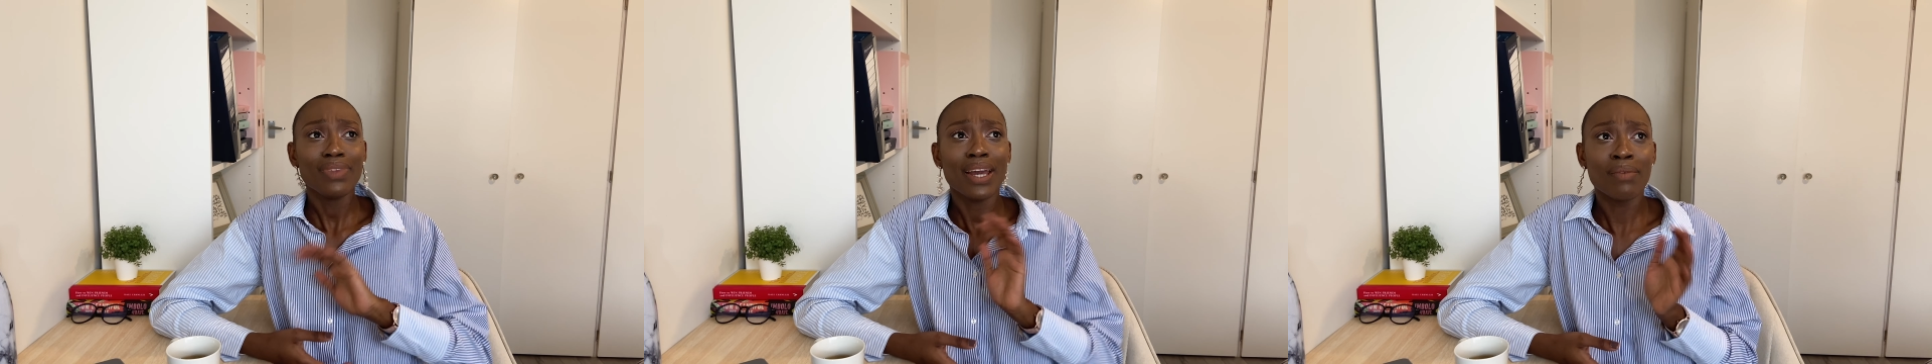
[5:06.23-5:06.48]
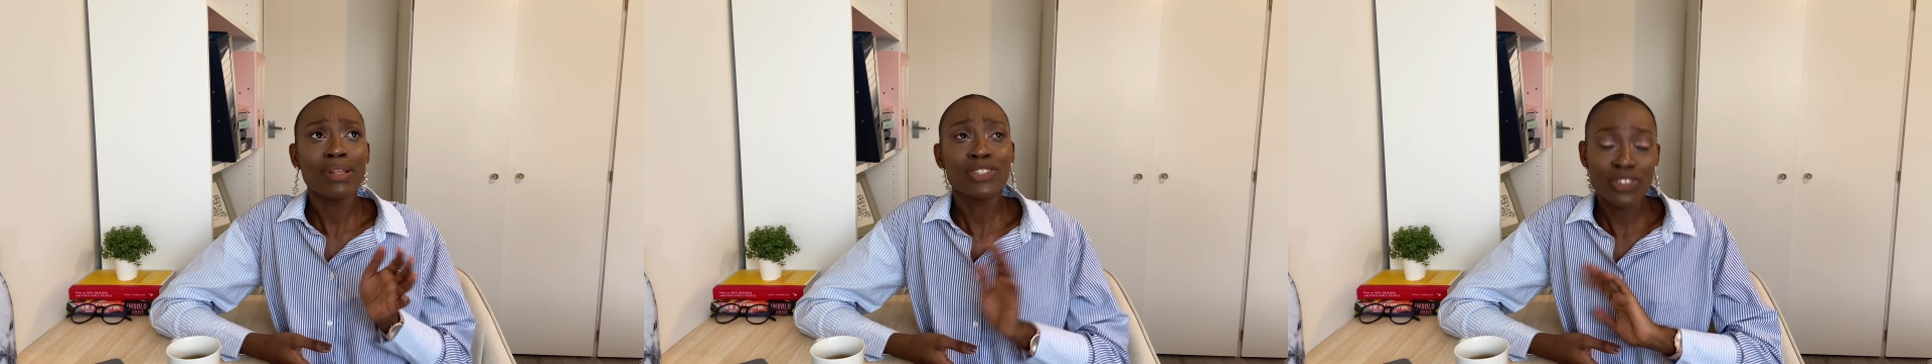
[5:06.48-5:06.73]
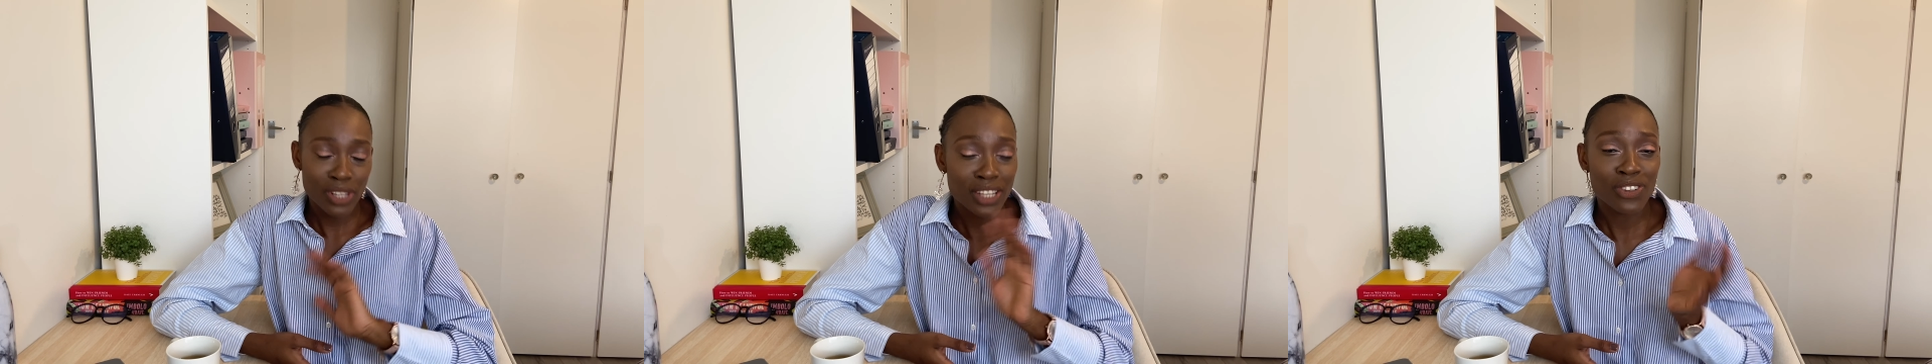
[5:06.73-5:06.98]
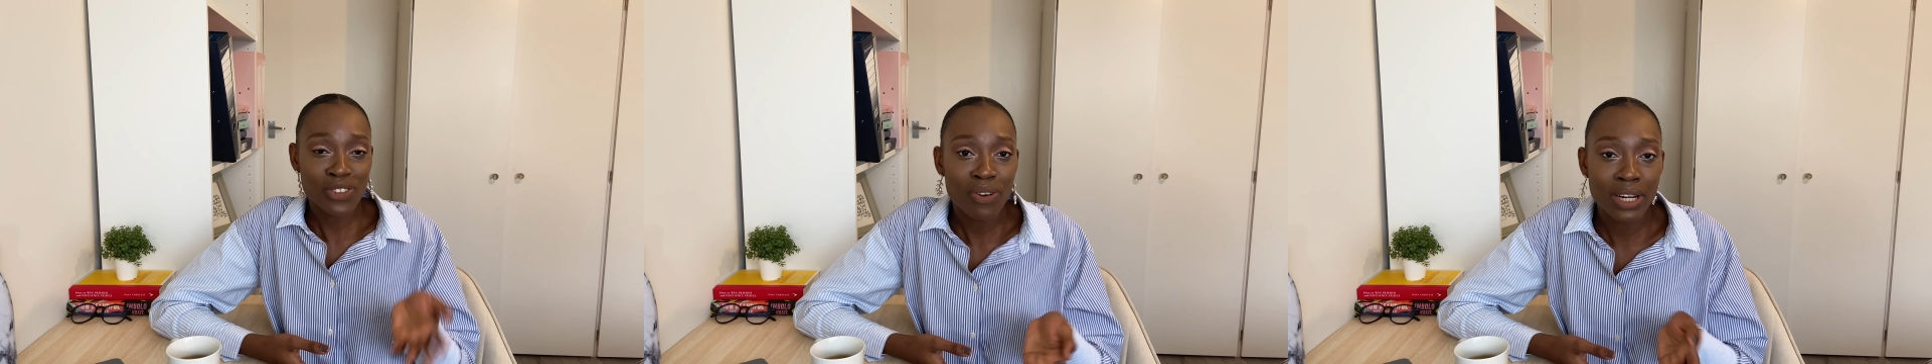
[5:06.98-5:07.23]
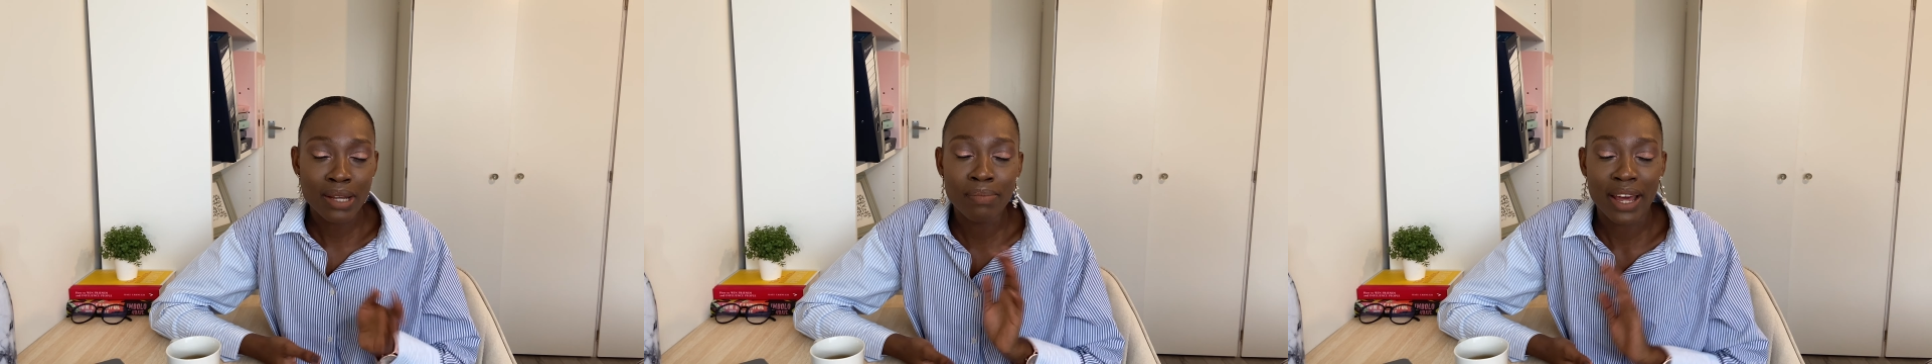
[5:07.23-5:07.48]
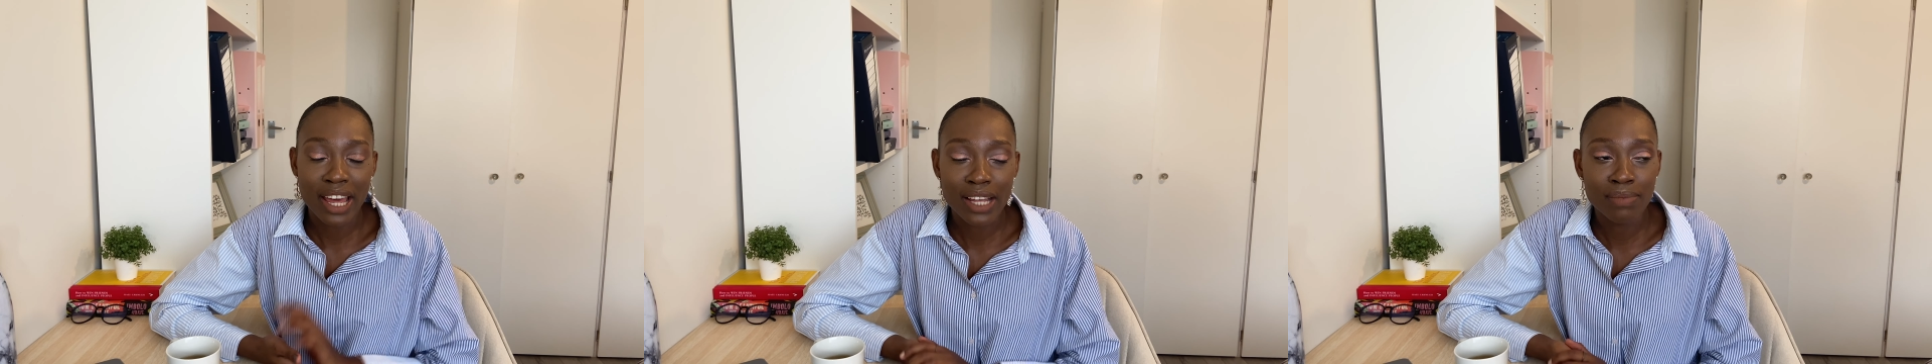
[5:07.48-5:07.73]
And let's, let's just call it
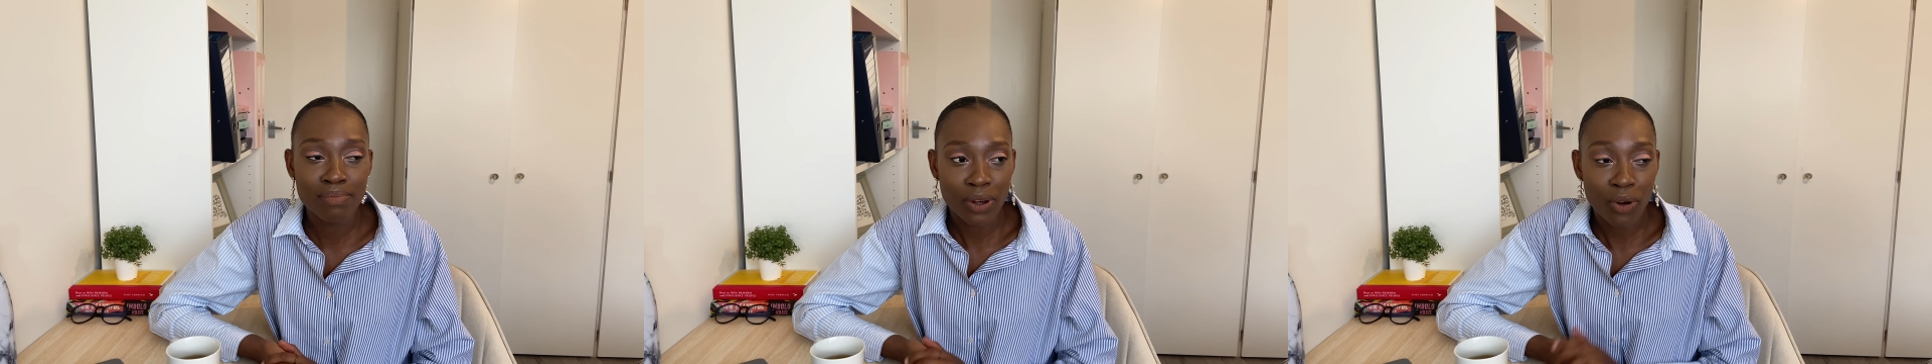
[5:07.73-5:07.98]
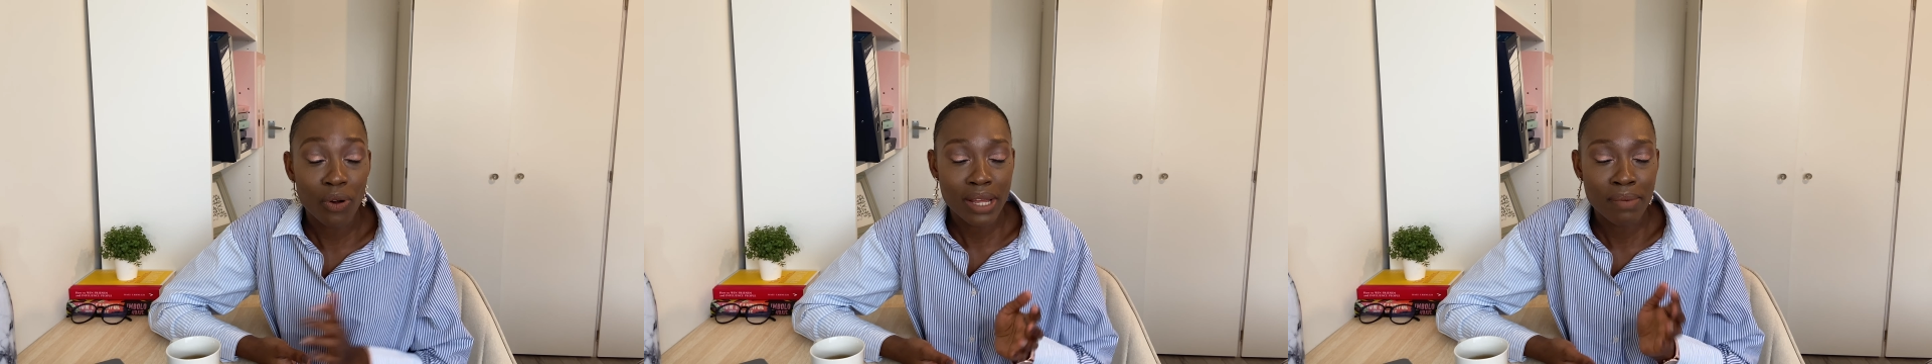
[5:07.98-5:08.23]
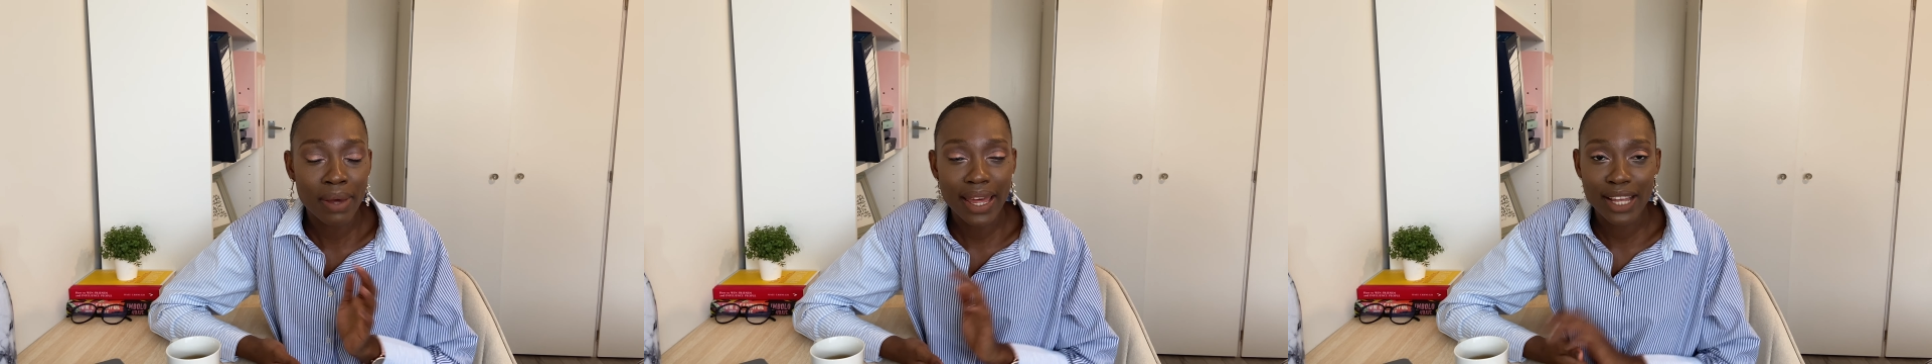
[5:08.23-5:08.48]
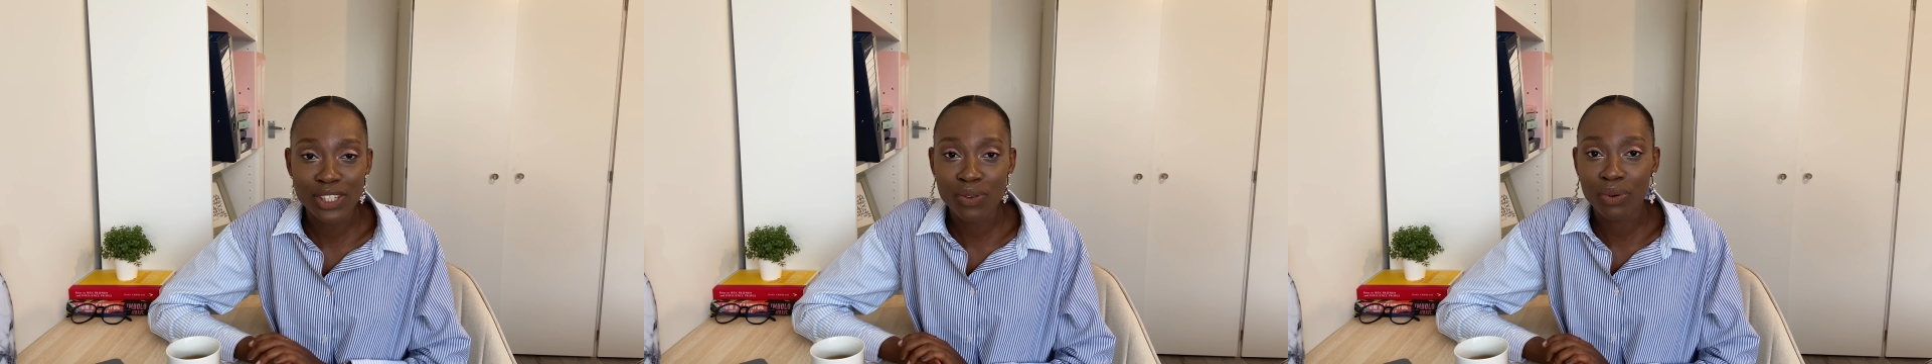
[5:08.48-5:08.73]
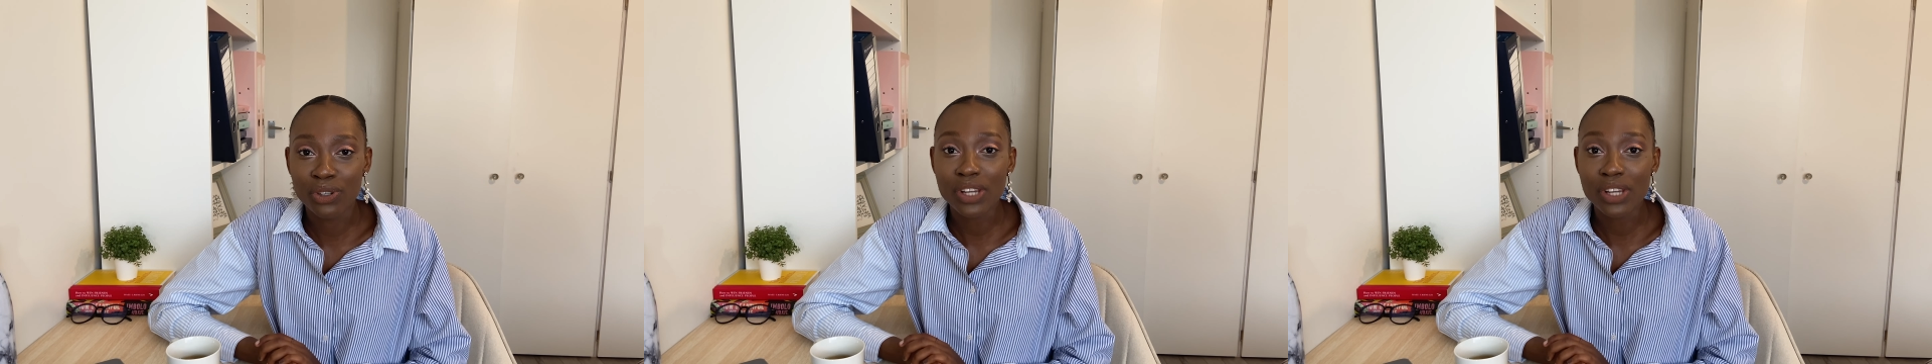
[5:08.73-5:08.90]
my call him my ex crush.